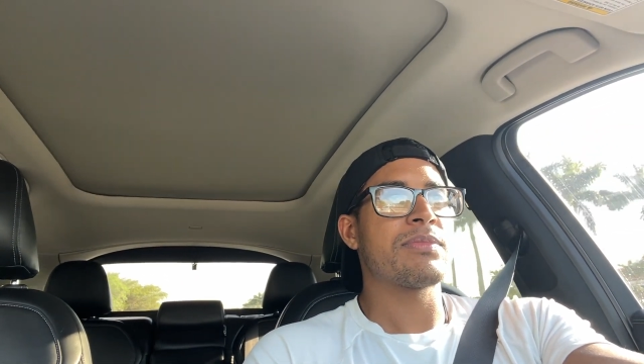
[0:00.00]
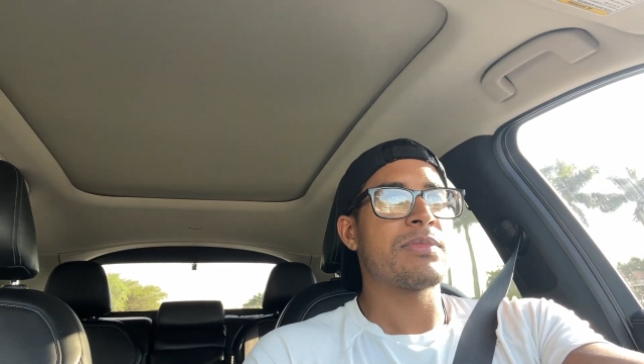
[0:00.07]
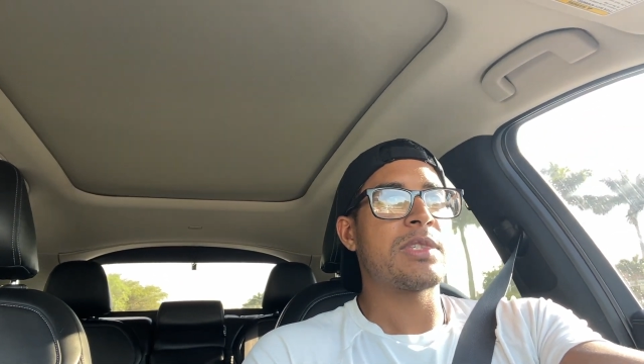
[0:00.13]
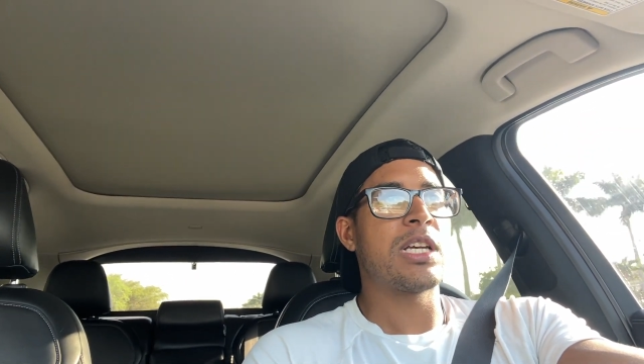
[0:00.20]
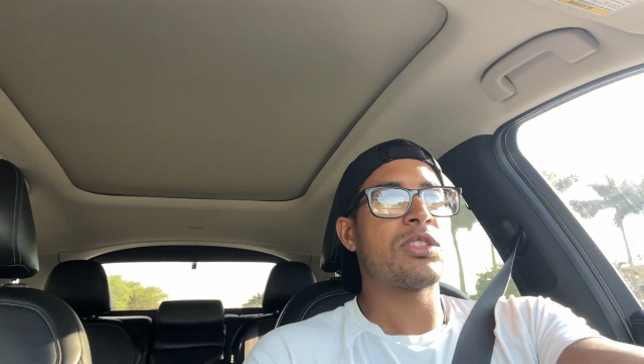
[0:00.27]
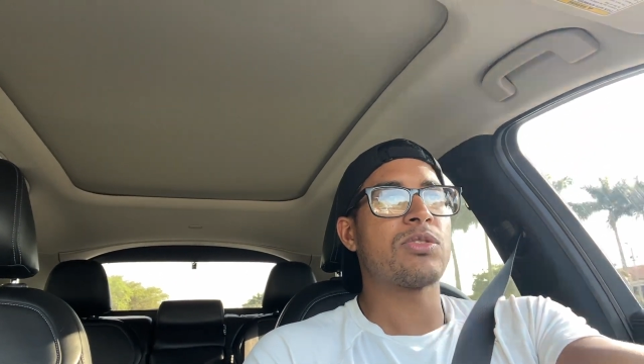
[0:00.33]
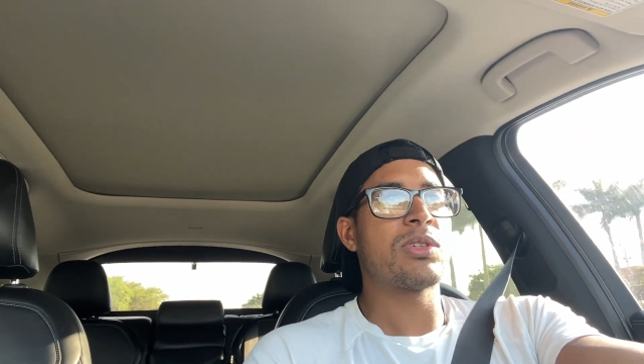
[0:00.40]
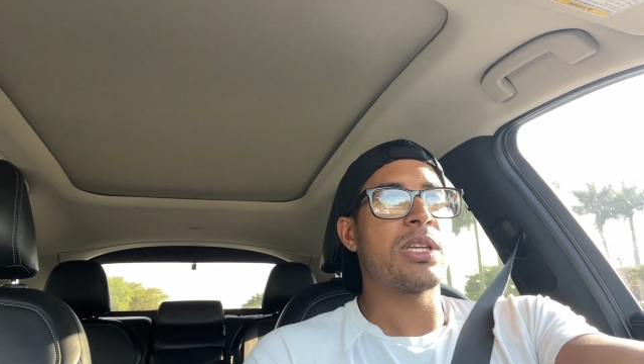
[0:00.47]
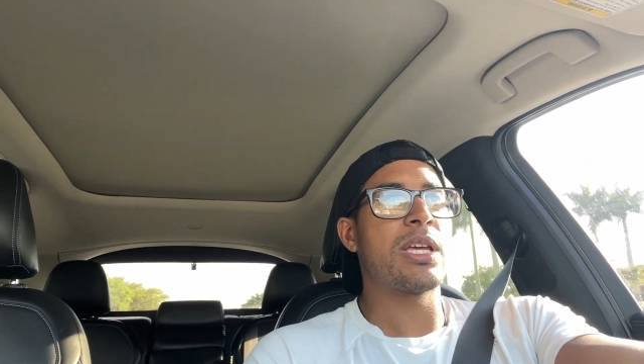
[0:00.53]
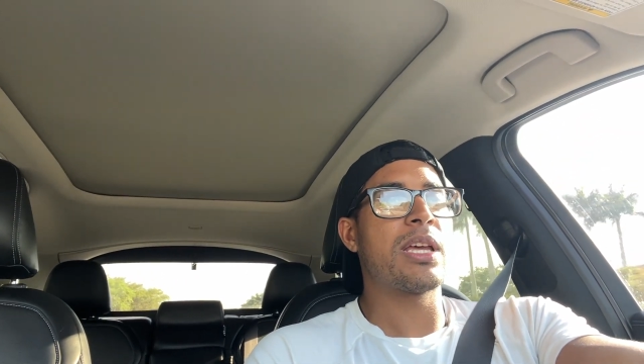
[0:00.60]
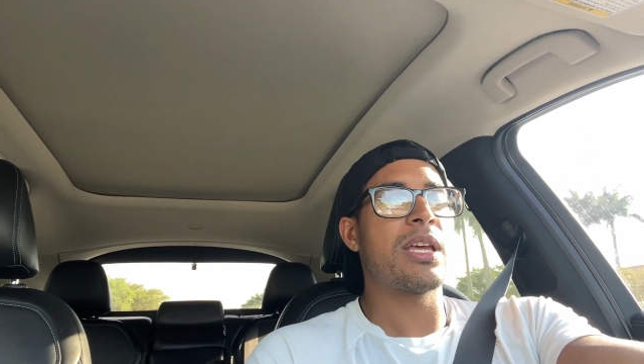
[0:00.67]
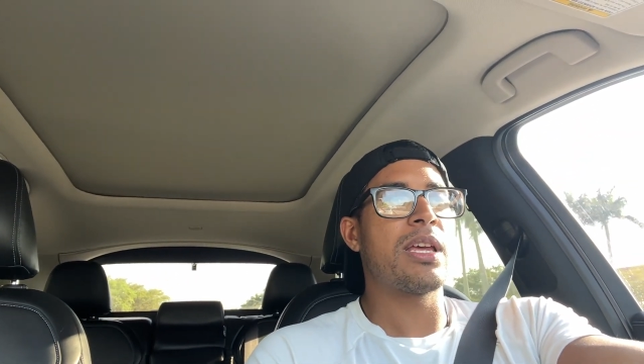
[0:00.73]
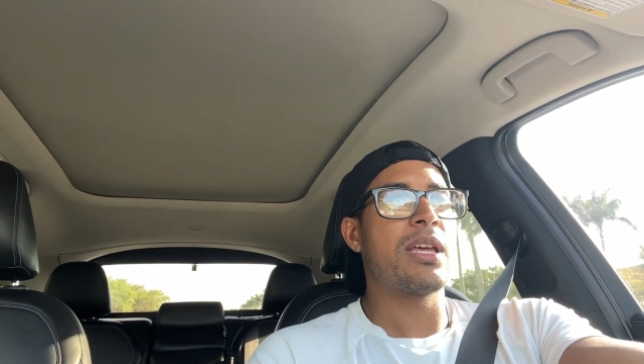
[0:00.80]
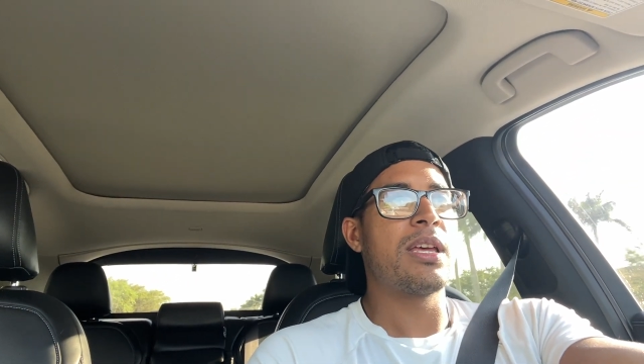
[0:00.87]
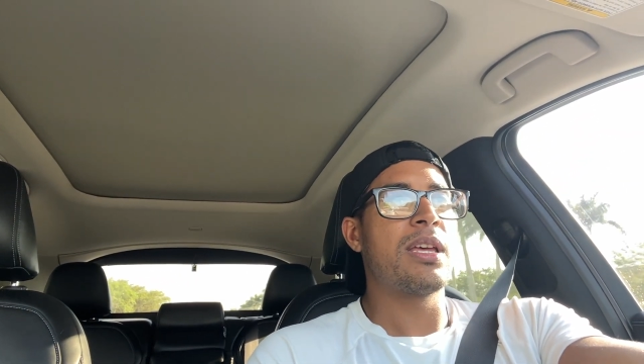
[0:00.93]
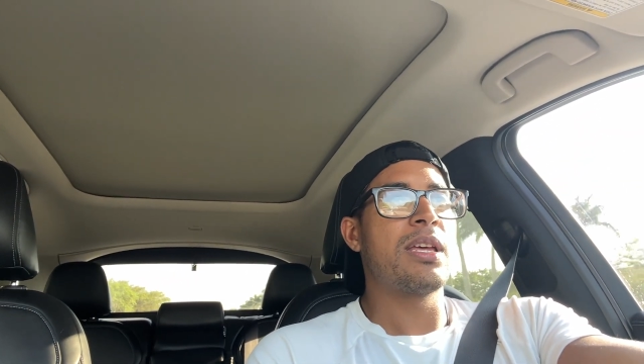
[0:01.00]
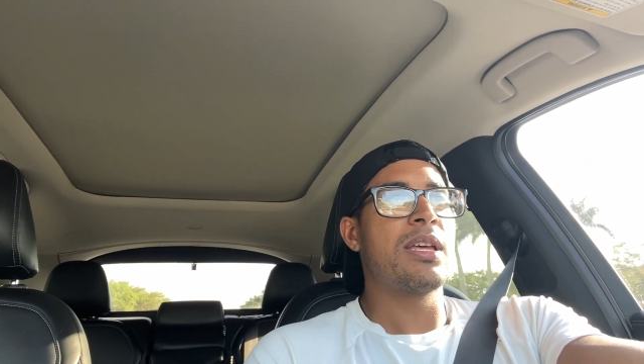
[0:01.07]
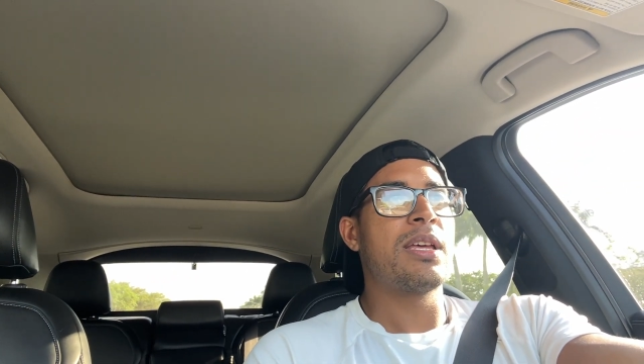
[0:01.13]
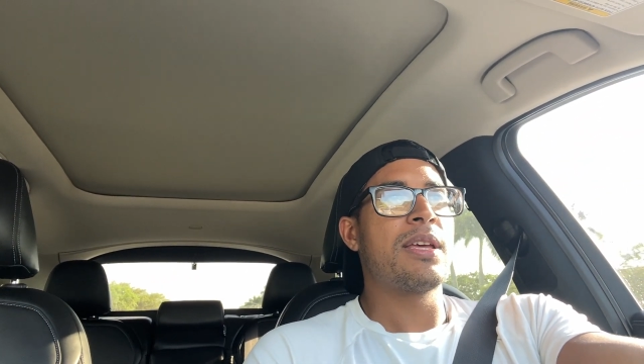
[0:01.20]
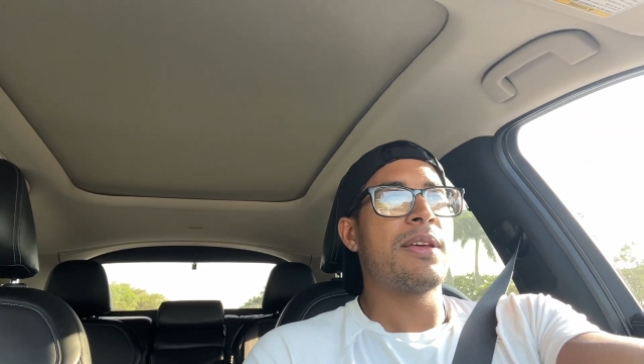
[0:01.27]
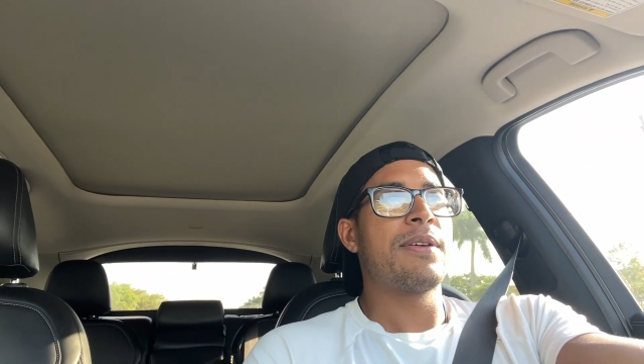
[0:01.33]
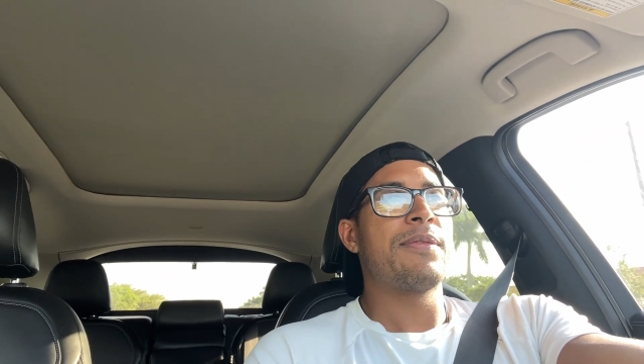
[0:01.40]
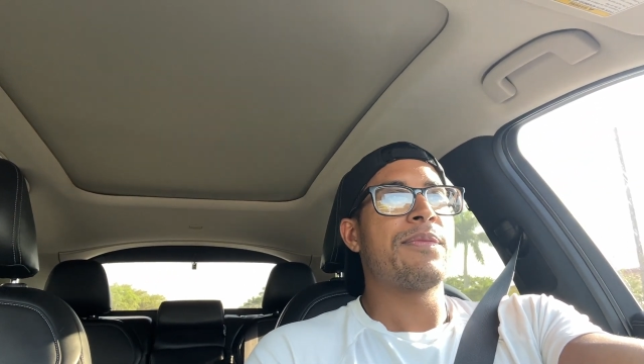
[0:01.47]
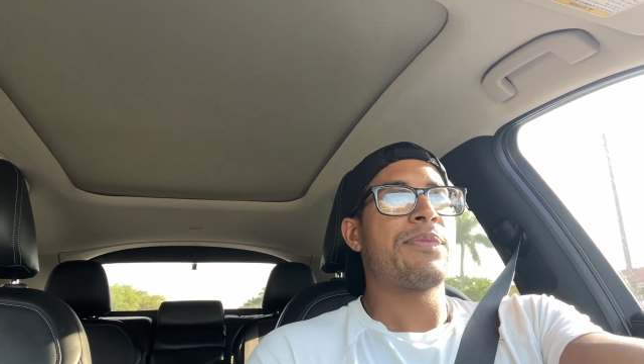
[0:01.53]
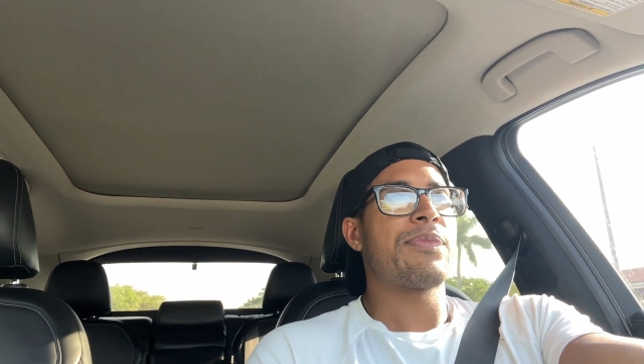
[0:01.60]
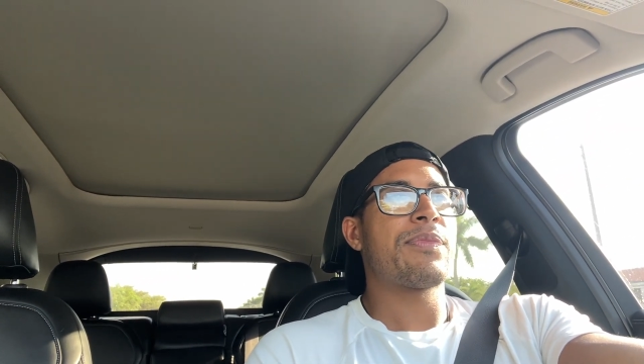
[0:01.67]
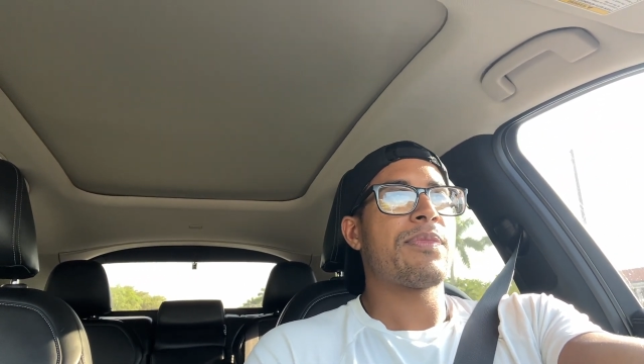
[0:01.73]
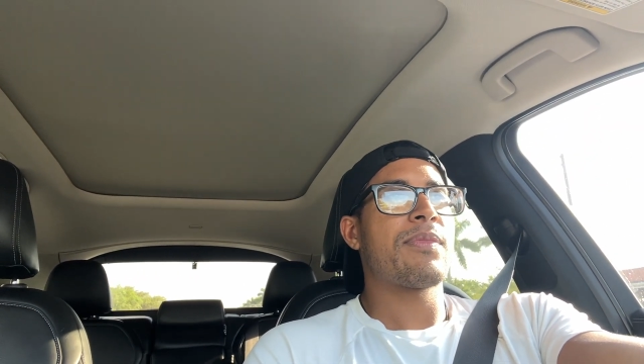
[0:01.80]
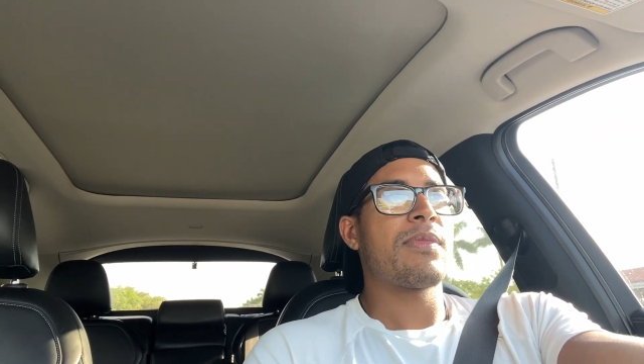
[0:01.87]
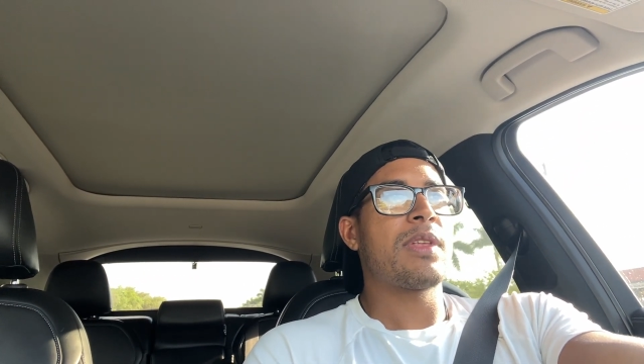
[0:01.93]
That's really it.
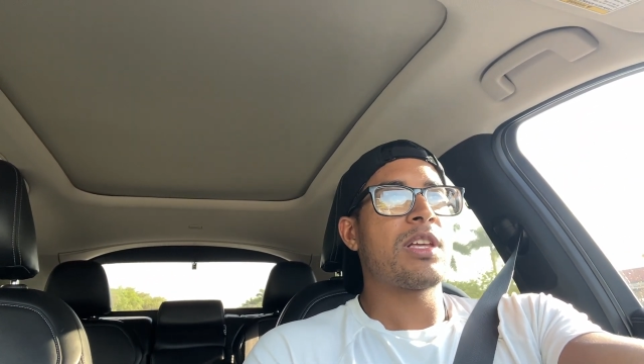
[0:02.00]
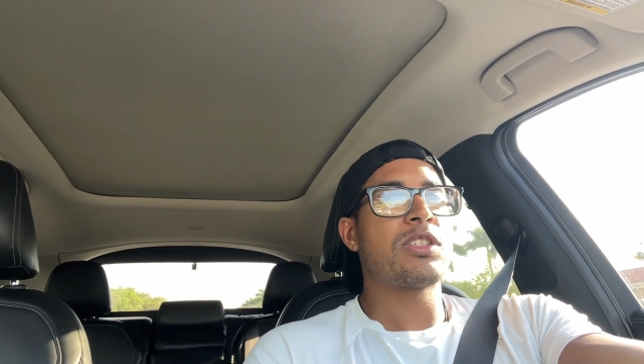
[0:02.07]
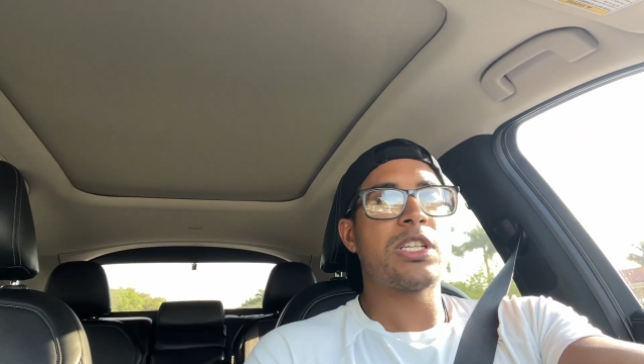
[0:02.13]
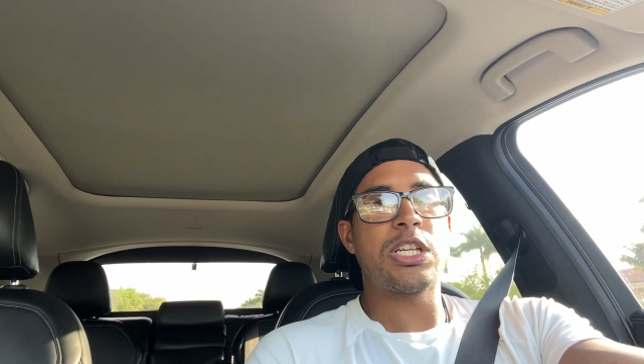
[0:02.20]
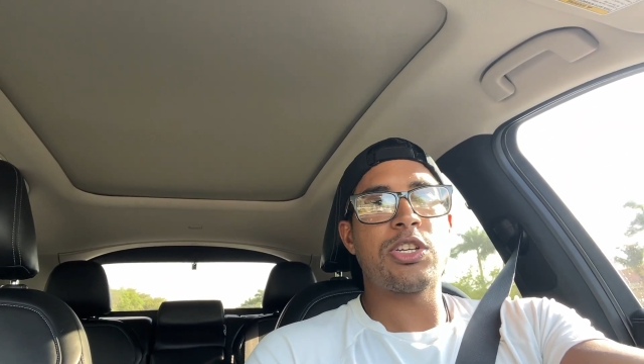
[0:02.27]
So